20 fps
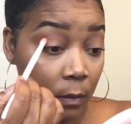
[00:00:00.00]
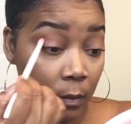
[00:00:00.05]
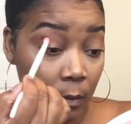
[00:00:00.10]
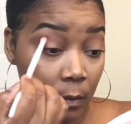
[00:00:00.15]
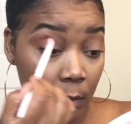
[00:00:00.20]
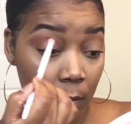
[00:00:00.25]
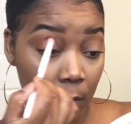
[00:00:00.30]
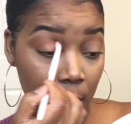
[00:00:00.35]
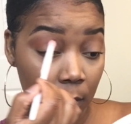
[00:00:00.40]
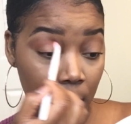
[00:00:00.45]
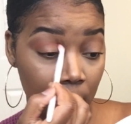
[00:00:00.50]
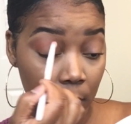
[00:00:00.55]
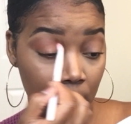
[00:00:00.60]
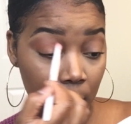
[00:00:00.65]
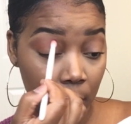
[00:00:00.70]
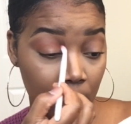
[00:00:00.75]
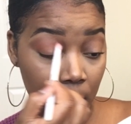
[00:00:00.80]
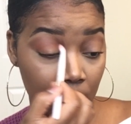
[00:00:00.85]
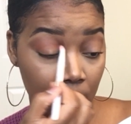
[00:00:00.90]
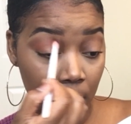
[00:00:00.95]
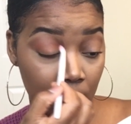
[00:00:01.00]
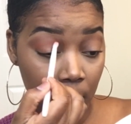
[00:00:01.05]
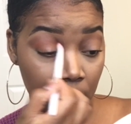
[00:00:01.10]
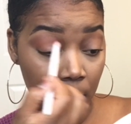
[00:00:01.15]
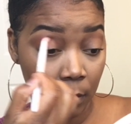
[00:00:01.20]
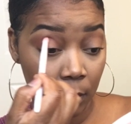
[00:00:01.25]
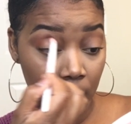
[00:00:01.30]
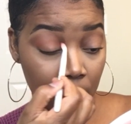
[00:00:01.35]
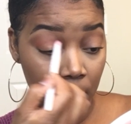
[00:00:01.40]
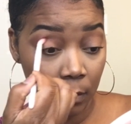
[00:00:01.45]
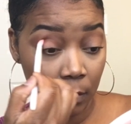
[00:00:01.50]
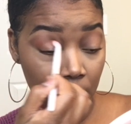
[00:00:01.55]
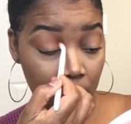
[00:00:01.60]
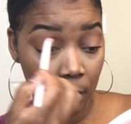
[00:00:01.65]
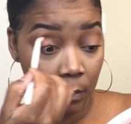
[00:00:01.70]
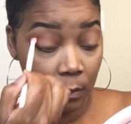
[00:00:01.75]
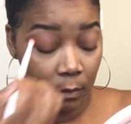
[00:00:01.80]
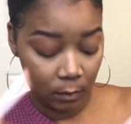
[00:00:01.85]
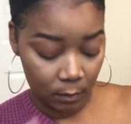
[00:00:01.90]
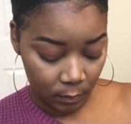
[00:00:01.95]

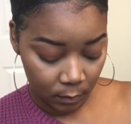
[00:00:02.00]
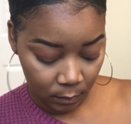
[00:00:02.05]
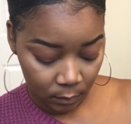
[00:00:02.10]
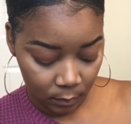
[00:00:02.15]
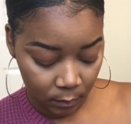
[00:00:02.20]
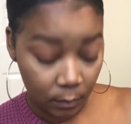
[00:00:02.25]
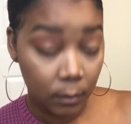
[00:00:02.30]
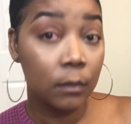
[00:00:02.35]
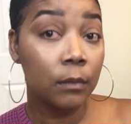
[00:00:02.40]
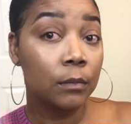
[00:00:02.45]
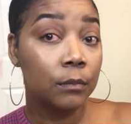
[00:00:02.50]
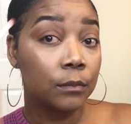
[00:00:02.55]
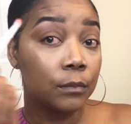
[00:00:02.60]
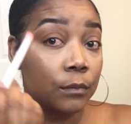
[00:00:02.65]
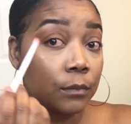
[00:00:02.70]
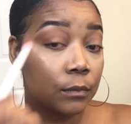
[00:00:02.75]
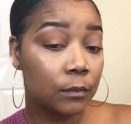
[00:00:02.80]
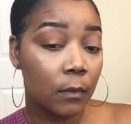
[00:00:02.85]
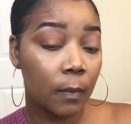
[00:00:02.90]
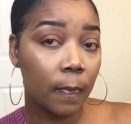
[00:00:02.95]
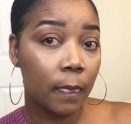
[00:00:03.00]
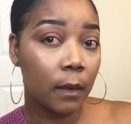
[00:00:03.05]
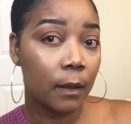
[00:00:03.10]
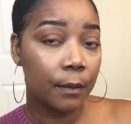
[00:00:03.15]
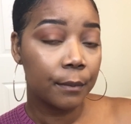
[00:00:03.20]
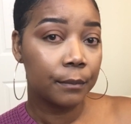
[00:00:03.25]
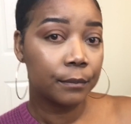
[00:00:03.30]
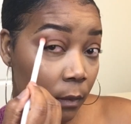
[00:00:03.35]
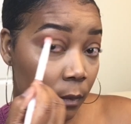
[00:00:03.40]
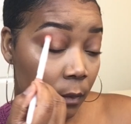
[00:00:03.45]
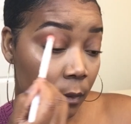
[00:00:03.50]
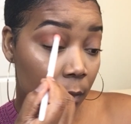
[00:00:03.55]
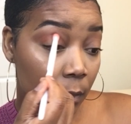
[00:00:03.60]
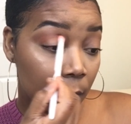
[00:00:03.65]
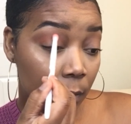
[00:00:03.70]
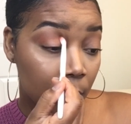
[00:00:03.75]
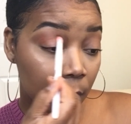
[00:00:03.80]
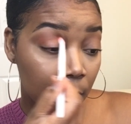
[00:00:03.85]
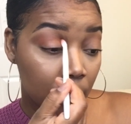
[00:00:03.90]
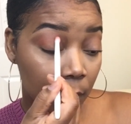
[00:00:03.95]

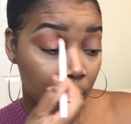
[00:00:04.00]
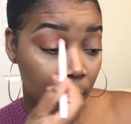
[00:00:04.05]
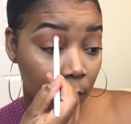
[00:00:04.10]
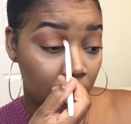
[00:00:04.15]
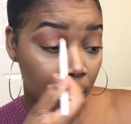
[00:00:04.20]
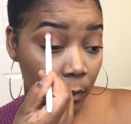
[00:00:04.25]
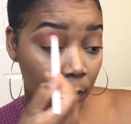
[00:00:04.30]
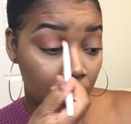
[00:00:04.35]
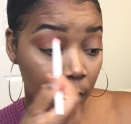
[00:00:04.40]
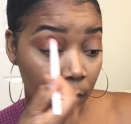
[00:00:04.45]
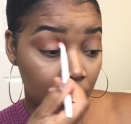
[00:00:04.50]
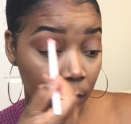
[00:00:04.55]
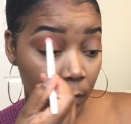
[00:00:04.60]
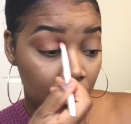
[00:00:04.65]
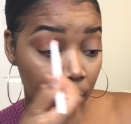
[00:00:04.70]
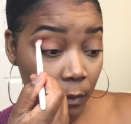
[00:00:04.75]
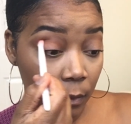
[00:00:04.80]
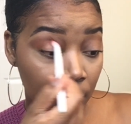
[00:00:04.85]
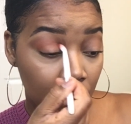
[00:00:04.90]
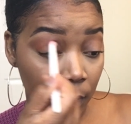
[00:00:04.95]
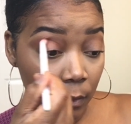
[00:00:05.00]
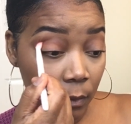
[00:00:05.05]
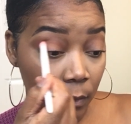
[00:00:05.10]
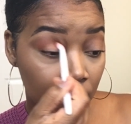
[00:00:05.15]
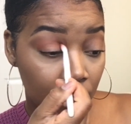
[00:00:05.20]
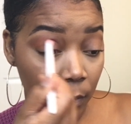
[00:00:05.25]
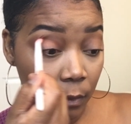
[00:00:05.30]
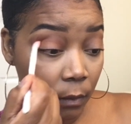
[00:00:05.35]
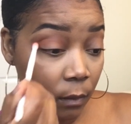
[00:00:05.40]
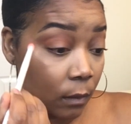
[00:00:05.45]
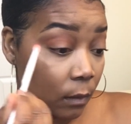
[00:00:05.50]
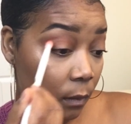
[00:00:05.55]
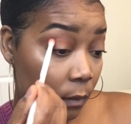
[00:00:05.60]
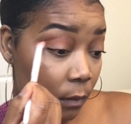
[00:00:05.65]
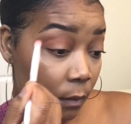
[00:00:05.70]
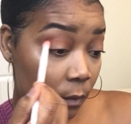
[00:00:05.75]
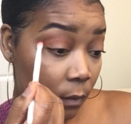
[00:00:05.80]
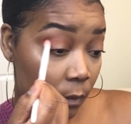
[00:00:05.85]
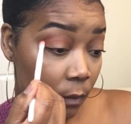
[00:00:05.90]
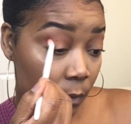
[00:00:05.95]

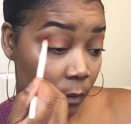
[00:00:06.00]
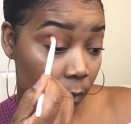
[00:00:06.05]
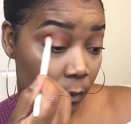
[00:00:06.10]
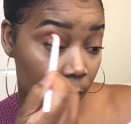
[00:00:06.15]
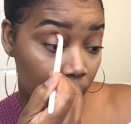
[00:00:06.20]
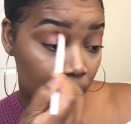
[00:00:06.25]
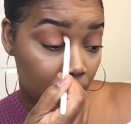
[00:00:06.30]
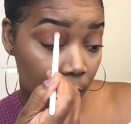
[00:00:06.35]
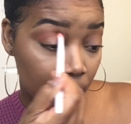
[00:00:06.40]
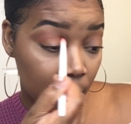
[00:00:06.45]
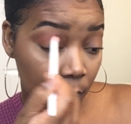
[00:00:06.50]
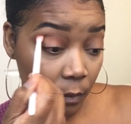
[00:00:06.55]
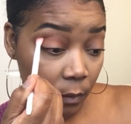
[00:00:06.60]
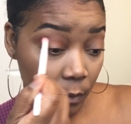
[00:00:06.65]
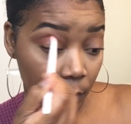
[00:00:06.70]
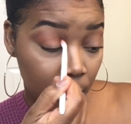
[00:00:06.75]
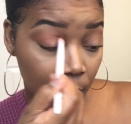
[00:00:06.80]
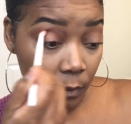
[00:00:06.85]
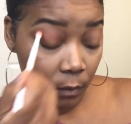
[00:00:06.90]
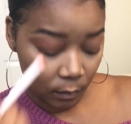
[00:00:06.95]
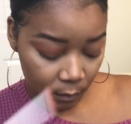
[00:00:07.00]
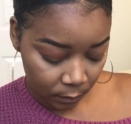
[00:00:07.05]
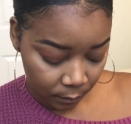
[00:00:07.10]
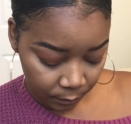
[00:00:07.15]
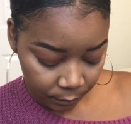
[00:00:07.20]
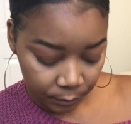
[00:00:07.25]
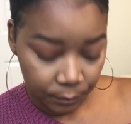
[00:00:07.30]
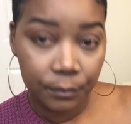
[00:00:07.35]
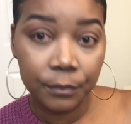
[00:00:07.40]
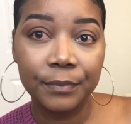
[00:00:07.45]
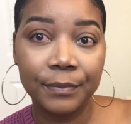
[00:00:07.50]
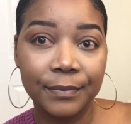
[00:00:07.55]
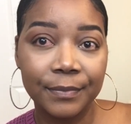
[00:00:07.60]
[no speech]